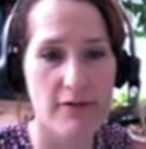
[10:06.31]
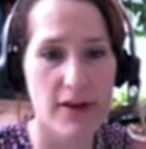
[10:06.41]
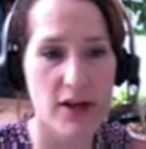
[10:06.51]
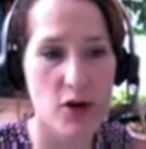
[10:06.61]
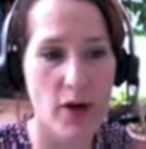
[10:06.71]

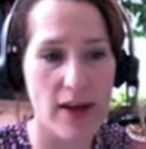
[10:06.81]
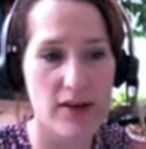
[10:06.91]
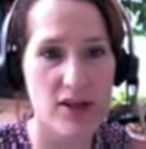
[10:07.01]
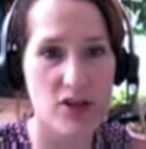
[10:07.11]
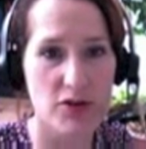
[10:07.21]
video and
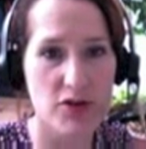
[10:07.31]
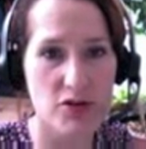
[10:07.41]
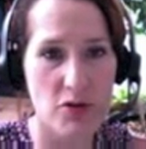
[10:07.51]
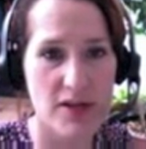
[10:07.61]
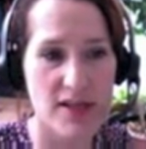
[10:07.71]
digital
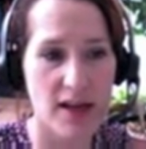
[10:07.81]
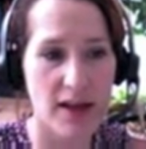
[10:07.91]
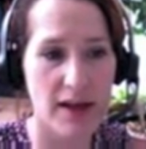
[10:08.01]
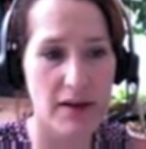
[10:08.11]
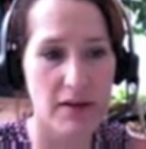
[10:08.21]

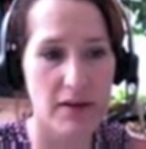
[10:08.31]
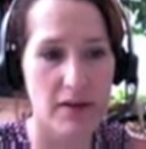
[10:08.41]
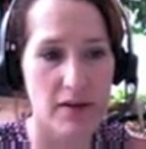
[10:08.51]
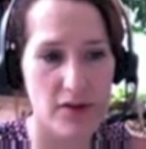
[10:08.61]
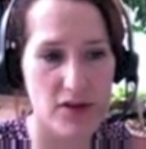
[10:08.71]
storytelling.
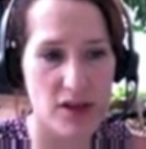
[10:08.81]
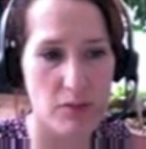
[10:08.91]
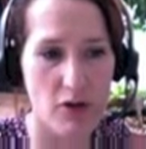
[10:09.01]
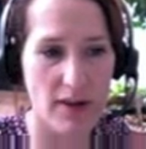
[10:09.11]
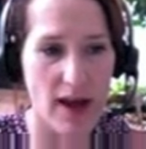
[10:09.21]
There's some
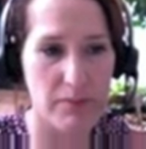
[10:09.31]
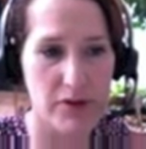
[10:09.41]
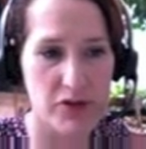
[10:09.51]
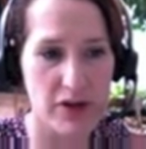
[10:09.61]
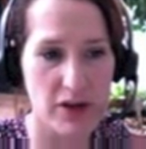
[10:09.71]
overlap
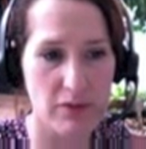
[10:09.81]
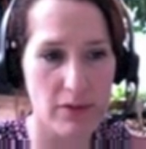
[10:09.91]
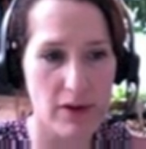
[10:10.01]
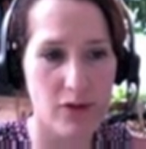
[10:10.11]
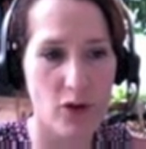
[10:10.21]
between
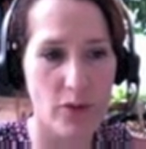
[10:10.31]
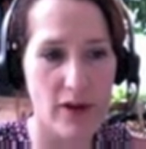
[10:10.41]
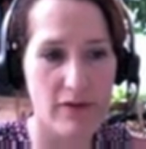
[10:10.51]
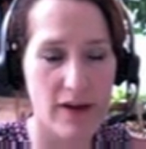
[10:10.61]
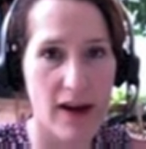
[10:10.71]
week 4 and
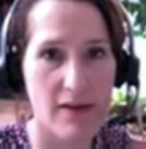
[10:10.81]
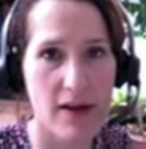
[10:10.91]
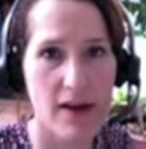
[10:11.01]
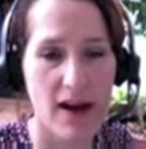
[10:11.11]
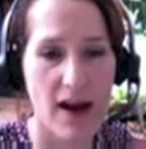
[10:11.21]
week 5.
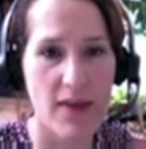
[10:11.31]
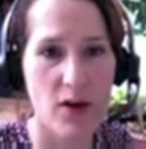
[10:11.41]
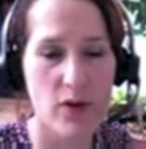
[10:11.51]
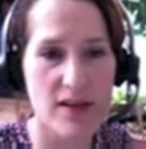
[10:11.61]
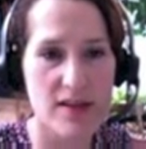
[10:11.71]
And
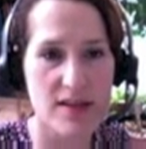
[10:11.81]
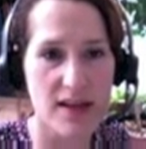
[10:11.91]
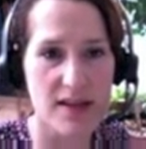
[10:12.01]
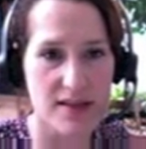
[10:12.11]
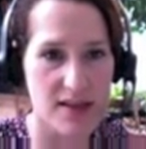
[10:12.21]
then week 6